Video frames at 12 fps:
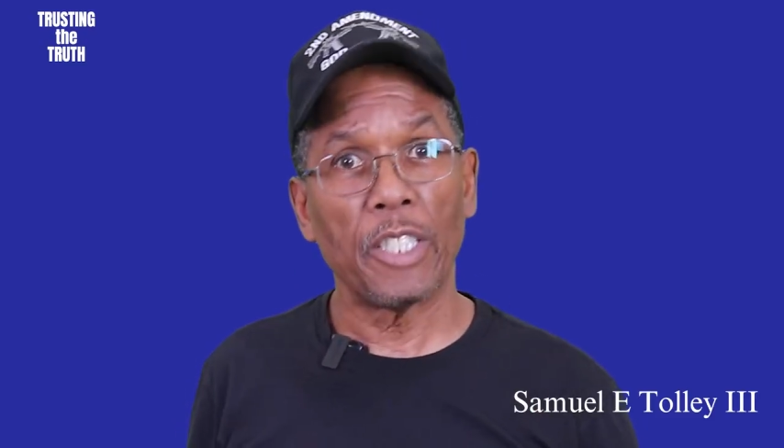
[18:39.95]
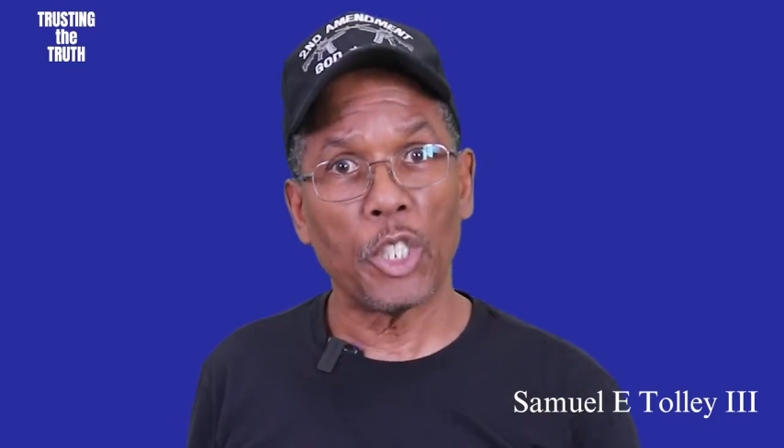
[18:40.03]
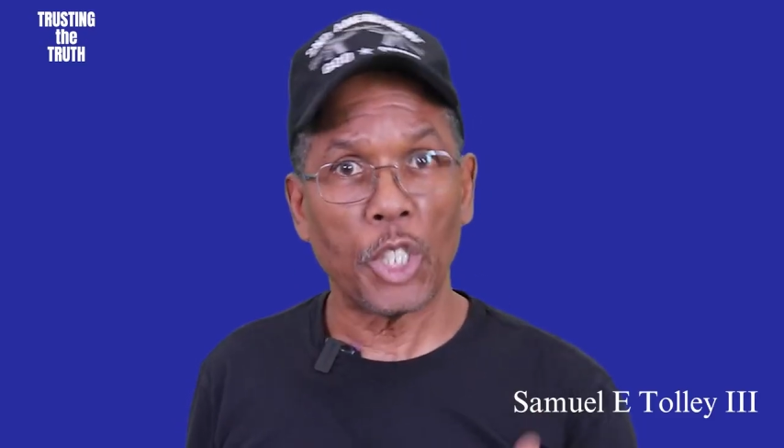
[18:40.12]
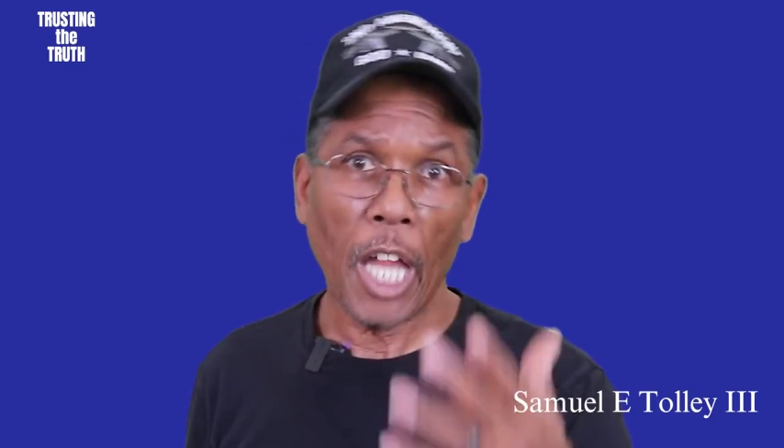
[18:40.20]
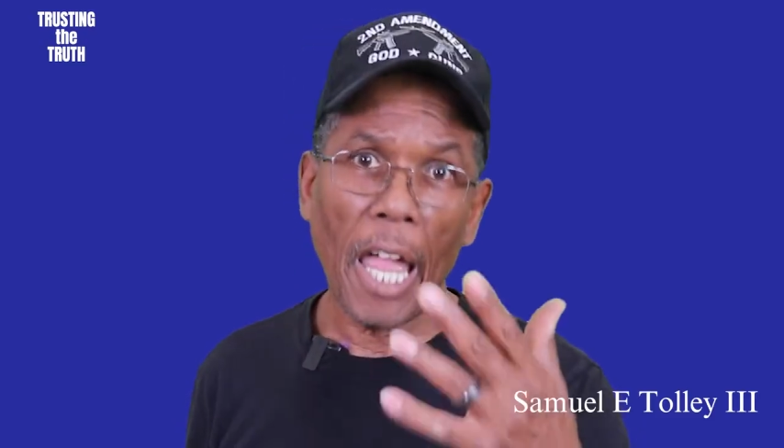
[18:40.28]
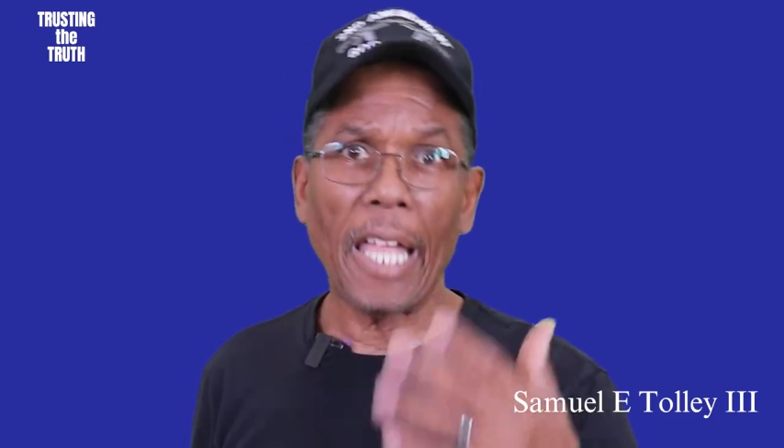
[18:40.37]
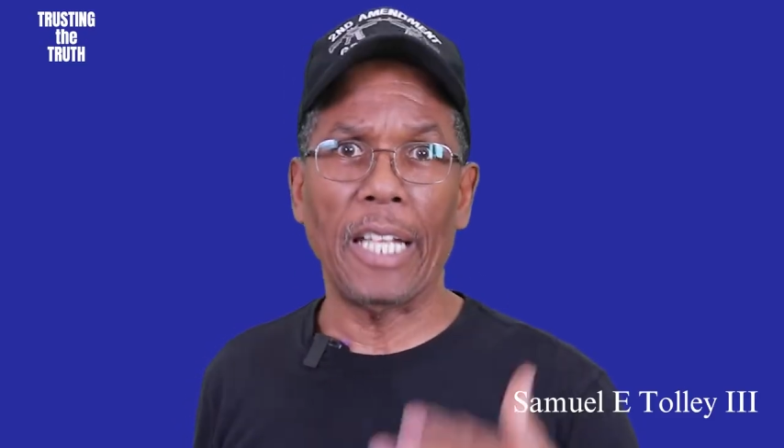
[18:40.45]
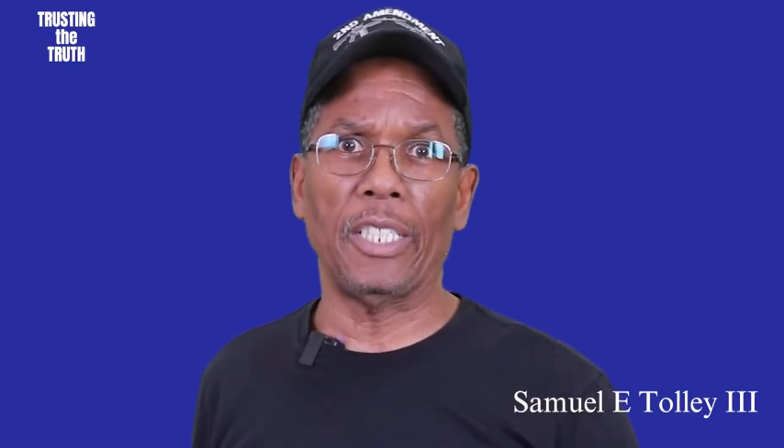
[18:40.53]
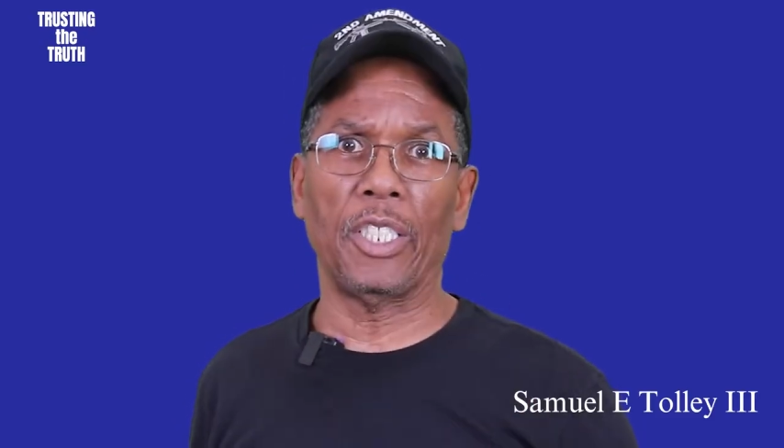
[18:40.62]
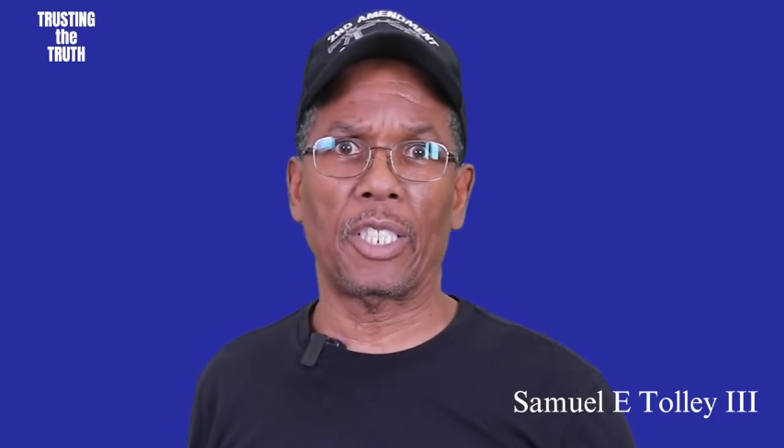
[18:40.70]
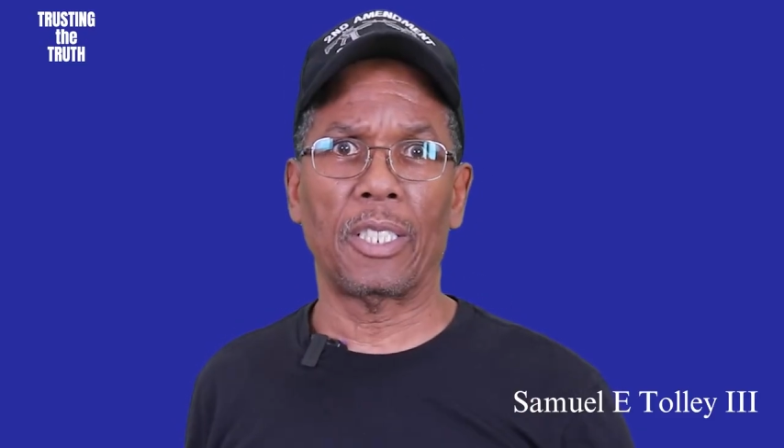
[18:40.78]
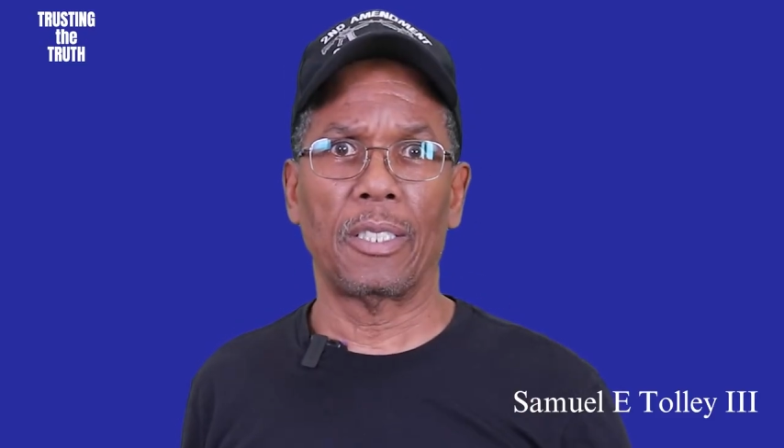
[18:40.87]
to
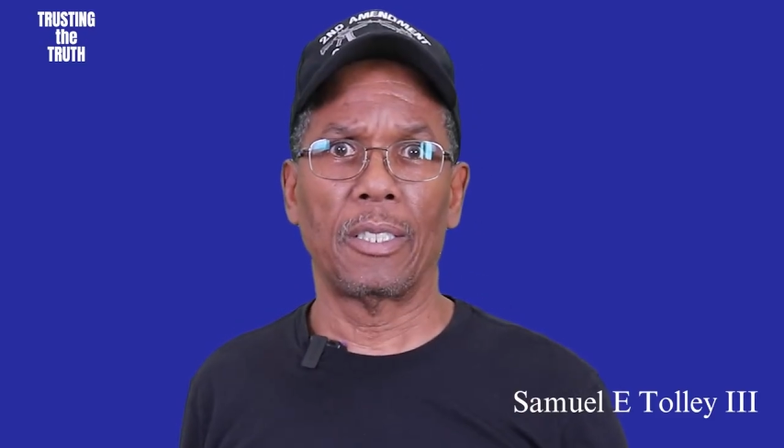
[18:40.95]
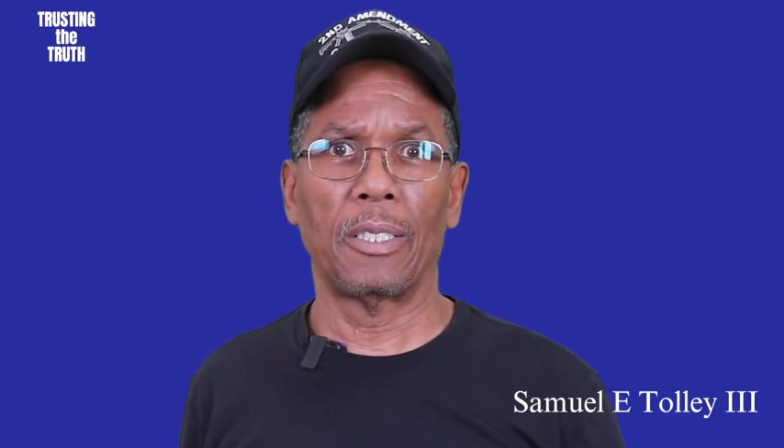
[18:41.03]
change.